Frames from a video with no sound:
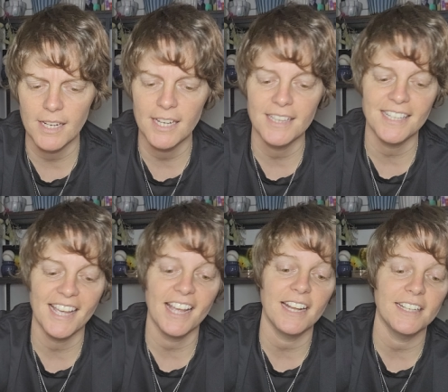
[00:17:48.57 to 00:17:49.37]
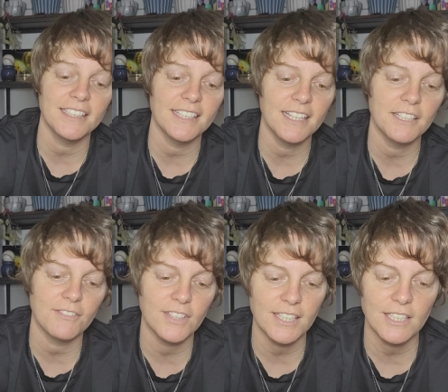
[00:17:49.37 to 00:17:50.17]
And in the end, in the end of
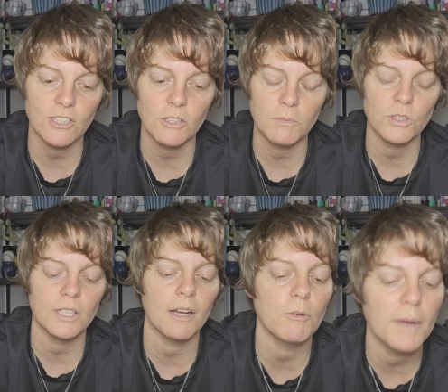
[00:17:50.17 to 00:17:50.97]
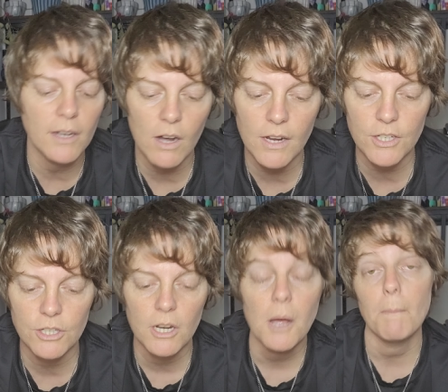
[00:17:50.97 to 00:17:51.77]
this, it's almost like, oh my gosh,
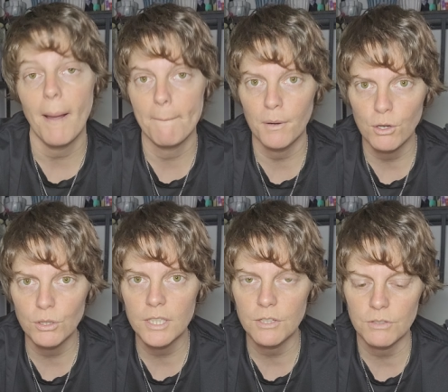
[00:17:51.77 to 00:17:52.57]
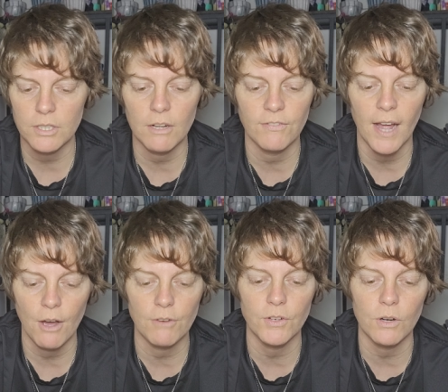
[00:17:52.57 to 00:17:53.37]
by pulling yourself
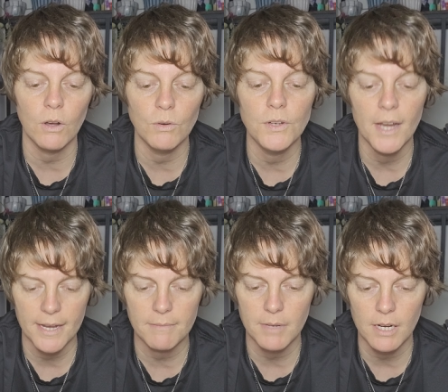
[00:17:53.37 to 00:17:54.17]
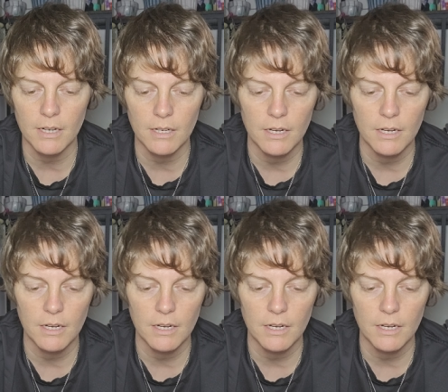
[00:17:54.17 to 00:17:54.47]
out of your own nightmare.